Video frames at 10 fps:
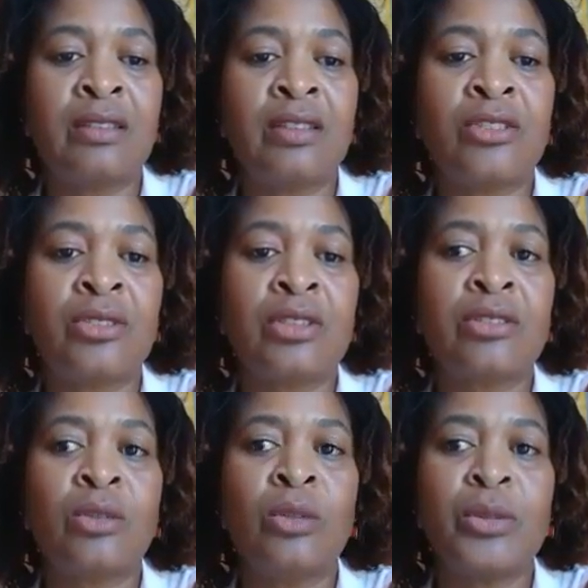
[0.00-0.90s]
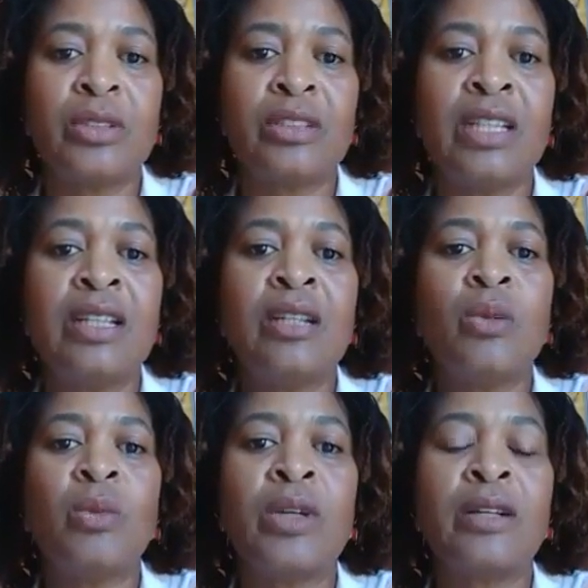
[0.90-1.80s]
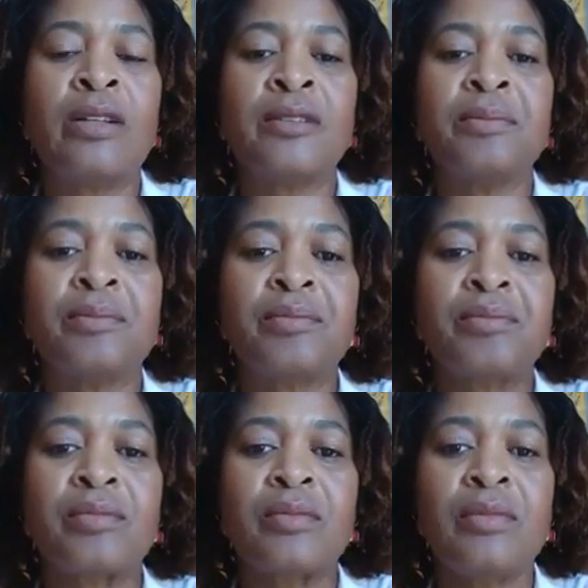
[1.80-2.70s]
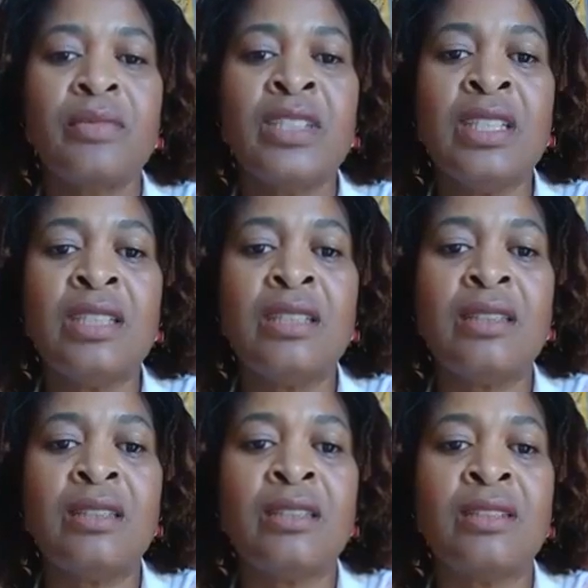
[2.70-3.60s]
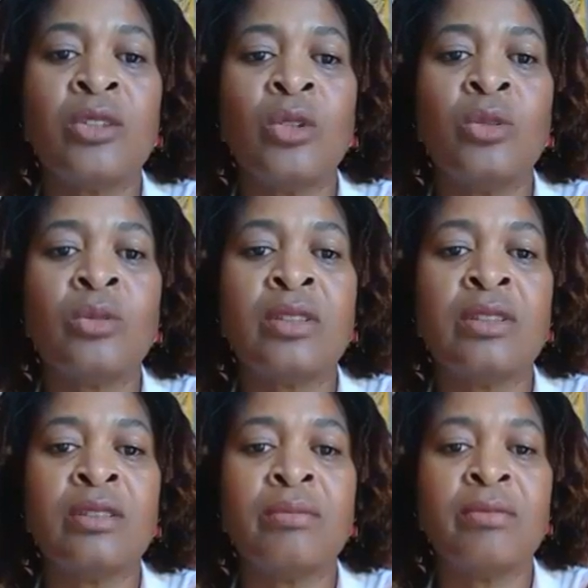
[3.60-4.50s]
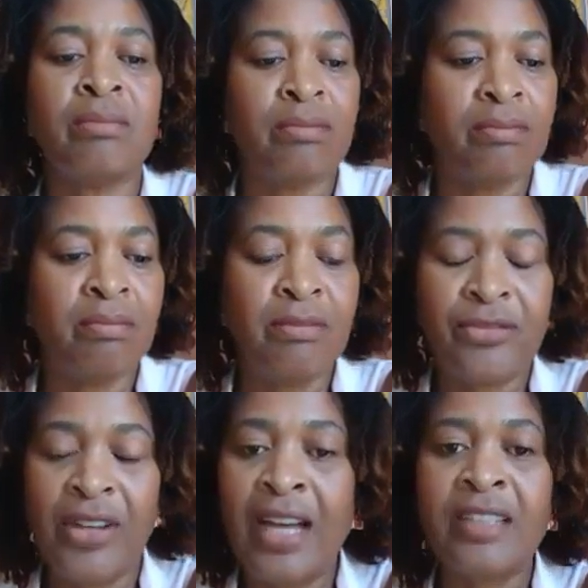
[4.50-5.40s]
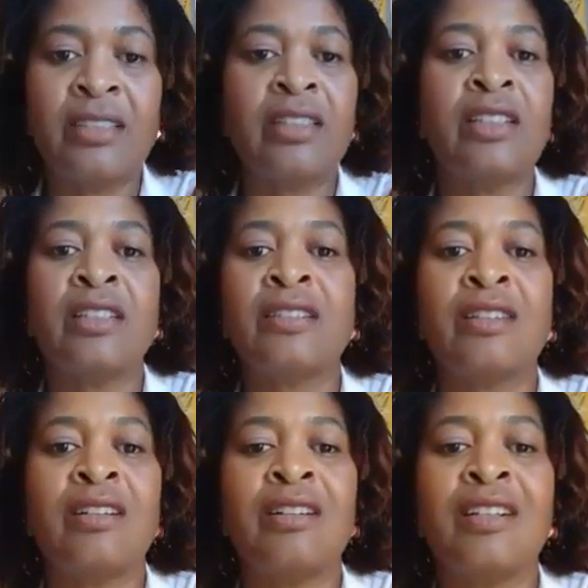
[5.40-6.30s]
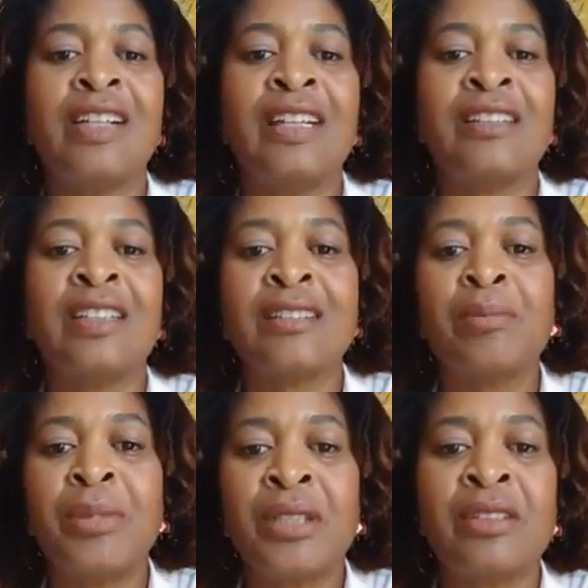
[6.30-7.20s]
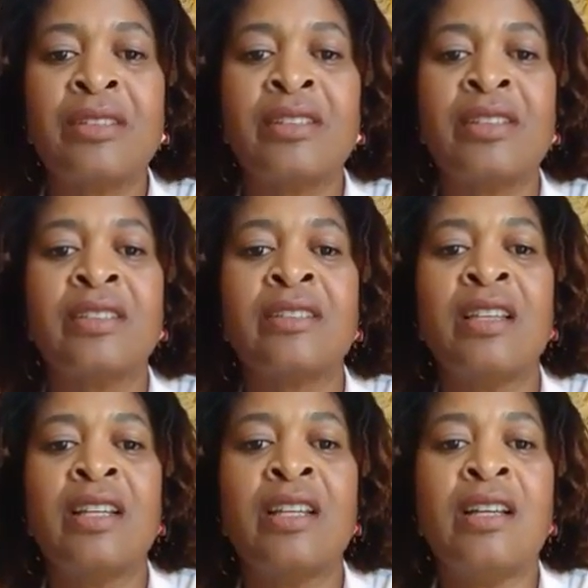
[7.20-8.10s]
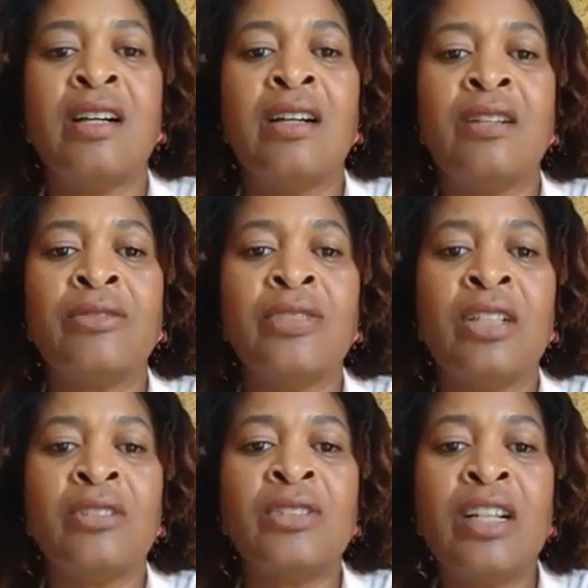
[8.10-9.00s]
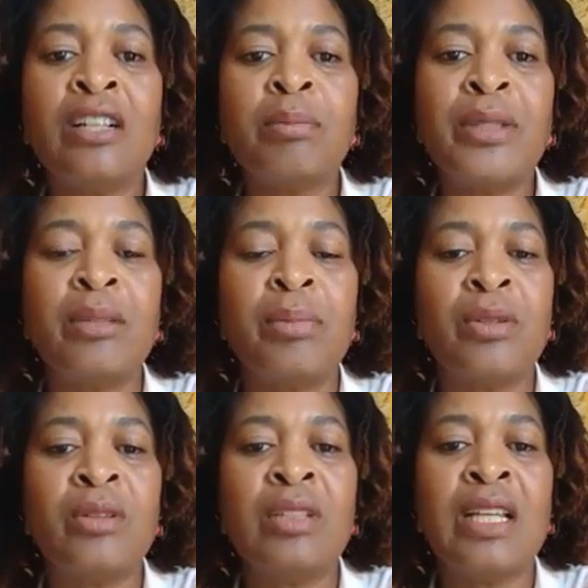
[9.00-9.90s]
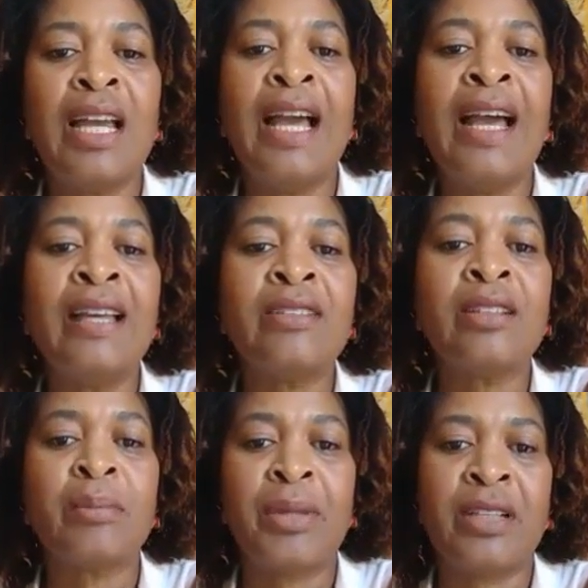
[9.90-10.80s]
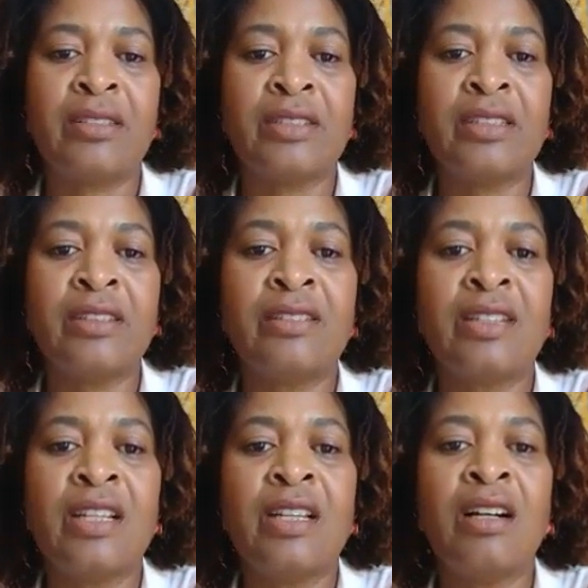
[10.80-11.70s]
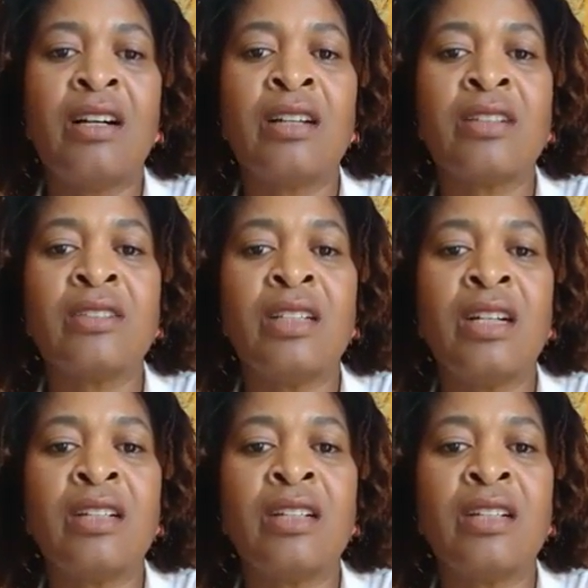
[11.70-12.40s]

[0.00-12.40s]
district school board, where you know, findings and the experiences of young people and their parents are